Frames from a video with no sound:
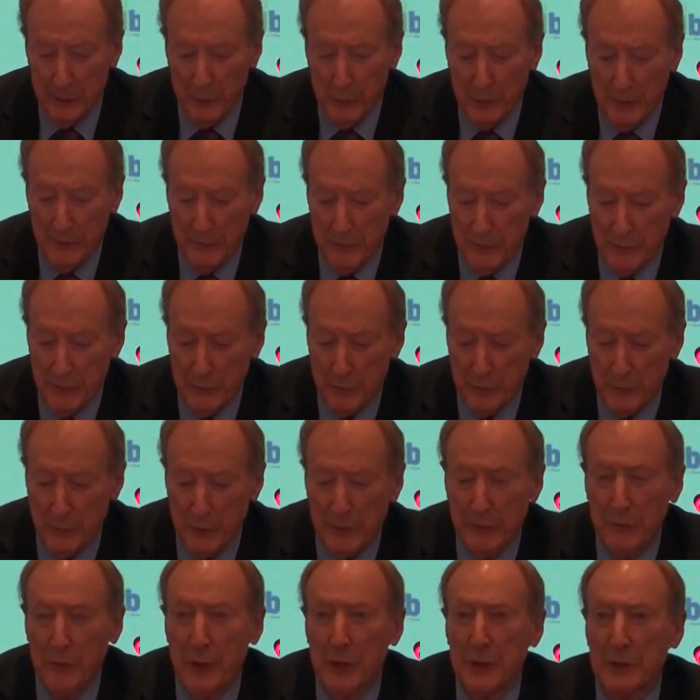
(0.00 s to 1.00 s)

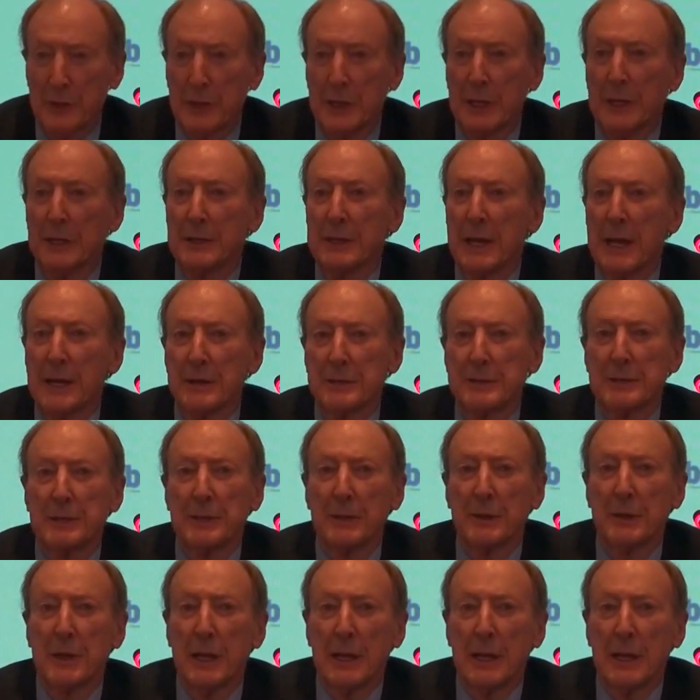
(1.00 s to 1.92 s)
We've got the announced